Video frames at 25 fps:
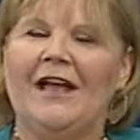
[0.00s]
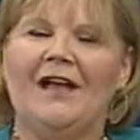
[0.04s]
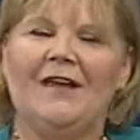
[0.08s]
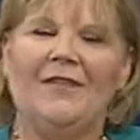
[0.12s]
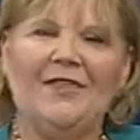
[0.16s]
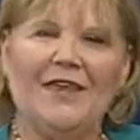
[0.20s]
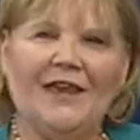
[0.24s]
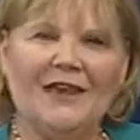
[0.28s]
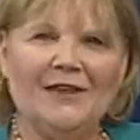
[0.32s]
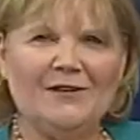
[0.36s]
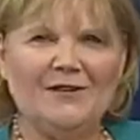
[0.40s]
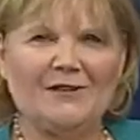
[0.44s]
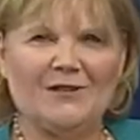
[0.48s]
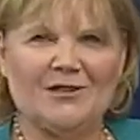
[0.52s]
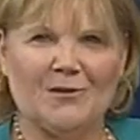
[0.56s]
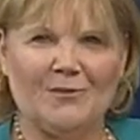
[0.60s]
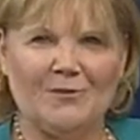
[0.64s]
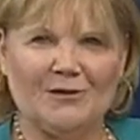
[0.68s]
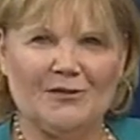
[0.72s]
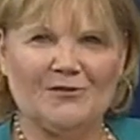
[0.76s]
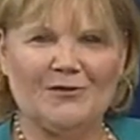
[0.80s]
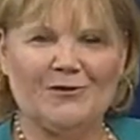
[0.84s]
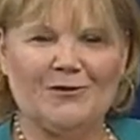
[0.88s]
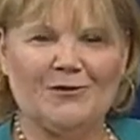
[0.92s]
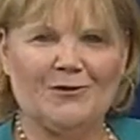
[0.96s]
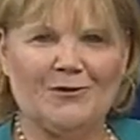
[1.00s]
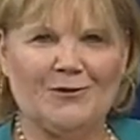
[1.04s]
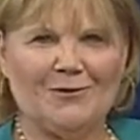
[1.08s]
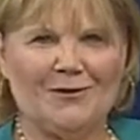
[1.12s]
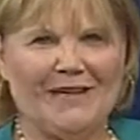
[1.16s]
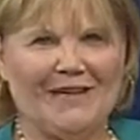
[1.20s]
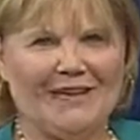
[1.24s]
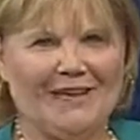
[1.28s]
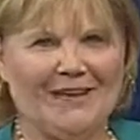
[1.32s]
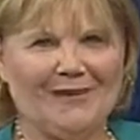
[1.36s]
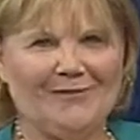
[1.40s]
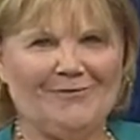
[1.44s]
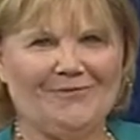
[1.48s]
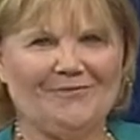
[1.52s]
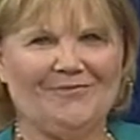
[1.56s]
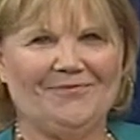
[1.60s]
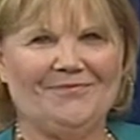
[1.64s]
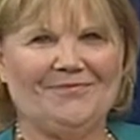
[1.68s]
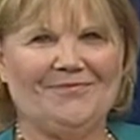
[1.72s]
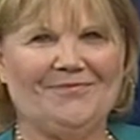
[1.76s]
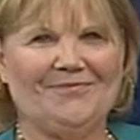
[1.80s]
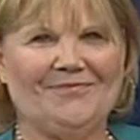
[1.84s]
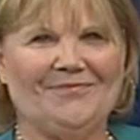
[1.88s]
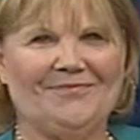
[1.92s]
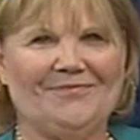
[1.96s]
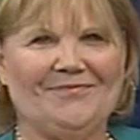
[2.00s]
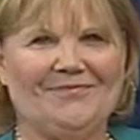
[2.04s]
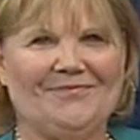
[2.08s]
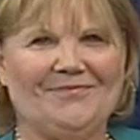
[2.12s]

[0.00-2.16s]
Thank you so much for tuning in.